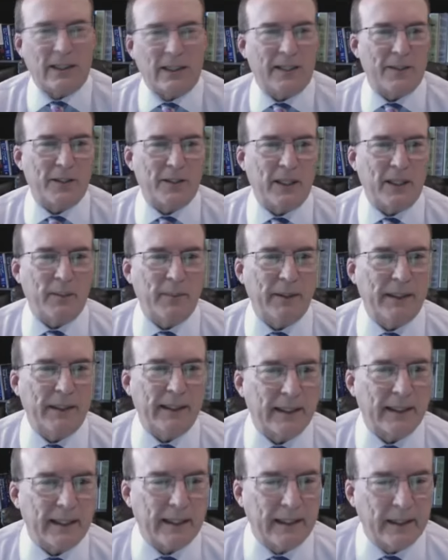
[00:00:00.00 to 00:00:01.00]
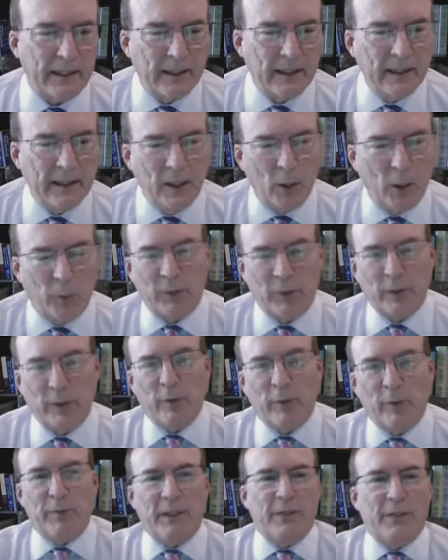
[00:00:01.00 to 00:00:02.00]
Tom. And I hopefully we
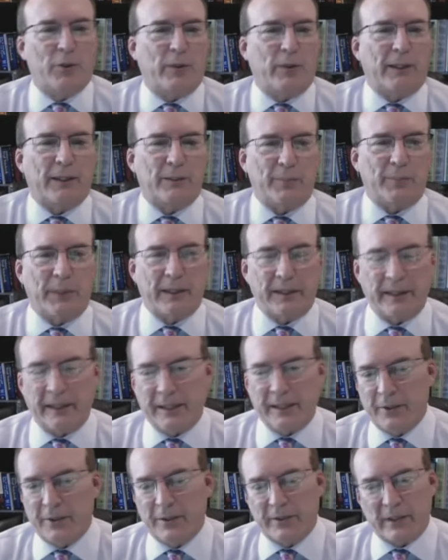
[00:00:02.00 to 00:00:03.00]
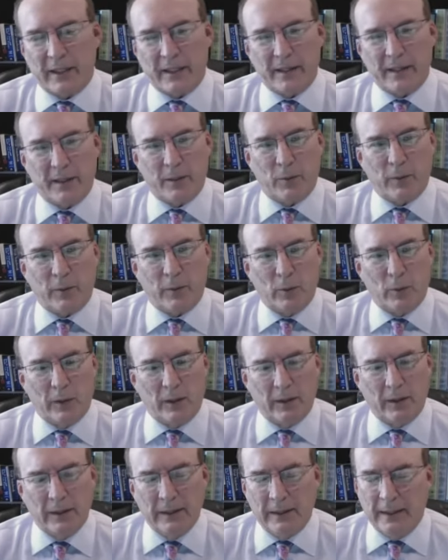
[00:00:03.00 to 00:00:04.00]
meet your expectations. I think we
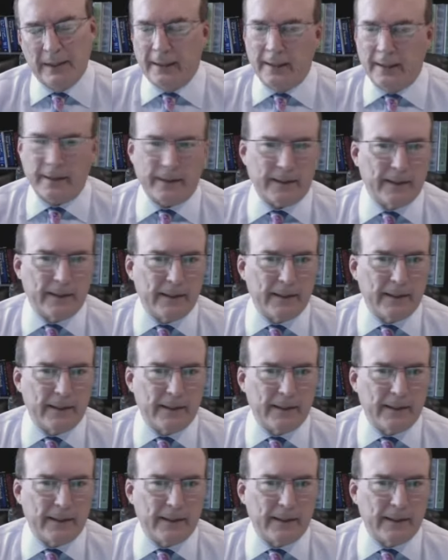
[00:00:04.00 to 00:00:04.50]
will. The